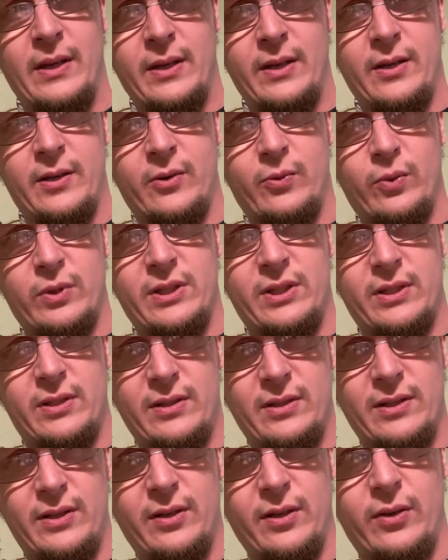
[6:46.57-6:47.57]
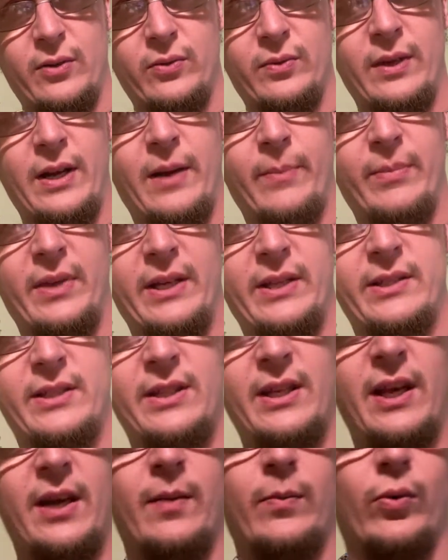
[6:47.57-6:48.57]
was, not being
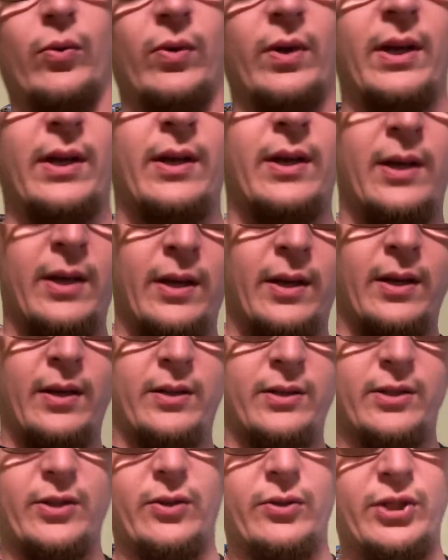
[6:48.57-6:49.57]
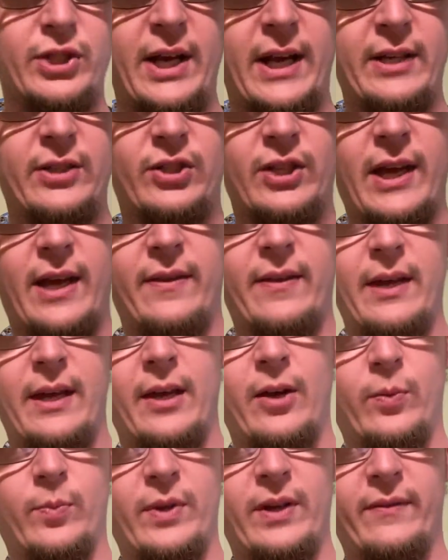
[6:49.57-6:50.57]
stable. So changed that. That
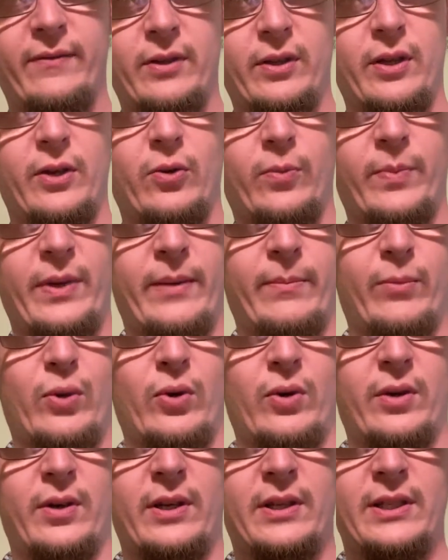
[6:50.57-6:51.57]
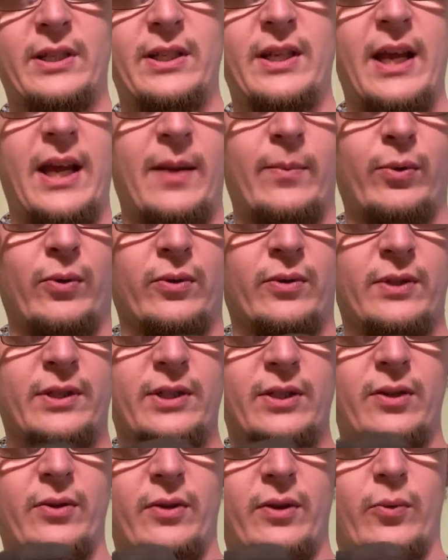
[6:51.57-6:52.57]
helped give it a little bit more stable,
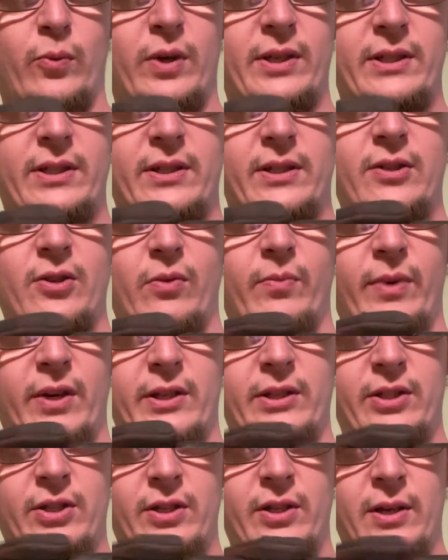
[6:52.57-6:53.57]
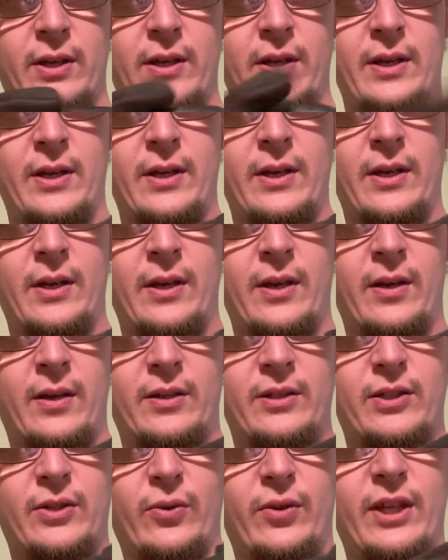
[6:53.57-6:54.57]
so there wasn't so much.
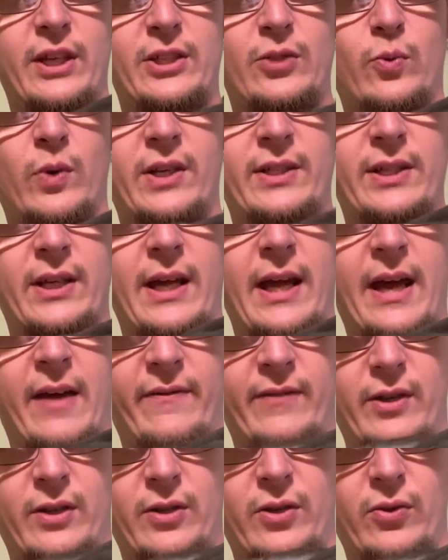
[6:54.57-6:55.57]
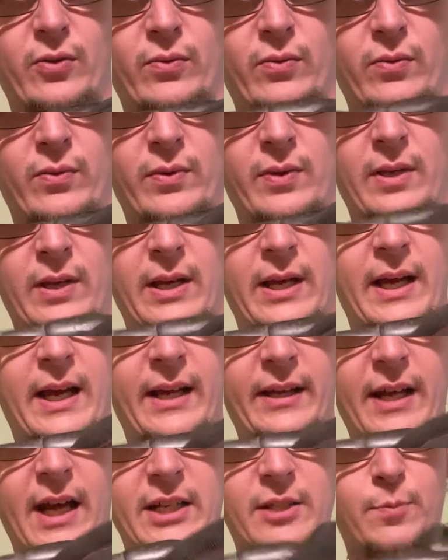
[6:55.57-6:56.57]
So this wasn't having to do,
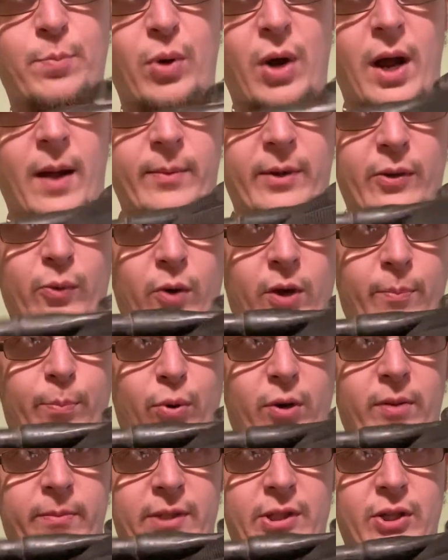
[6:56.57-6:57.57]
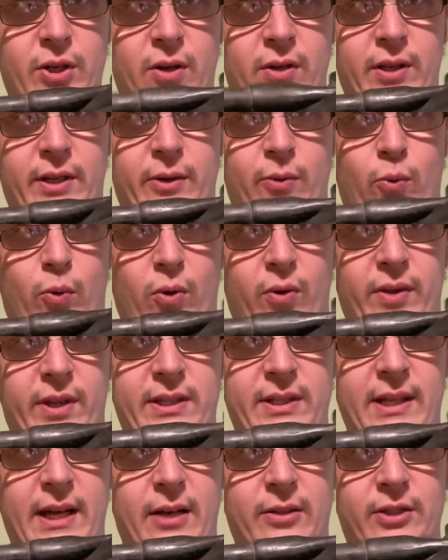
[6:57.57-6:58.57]
and that's probably what prematurely wore
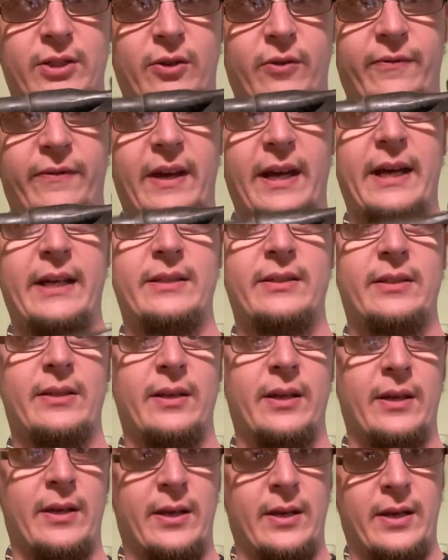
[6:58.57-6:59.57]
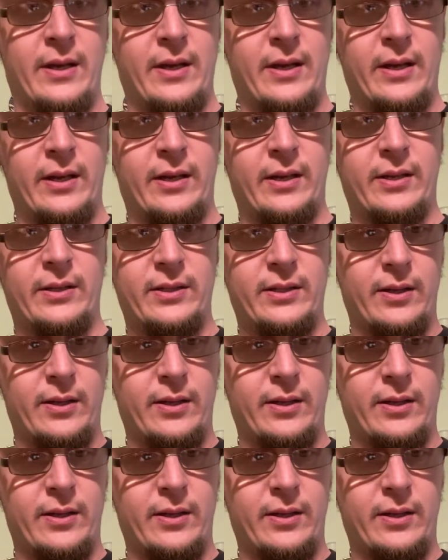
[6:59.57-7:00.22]
this out so fast, because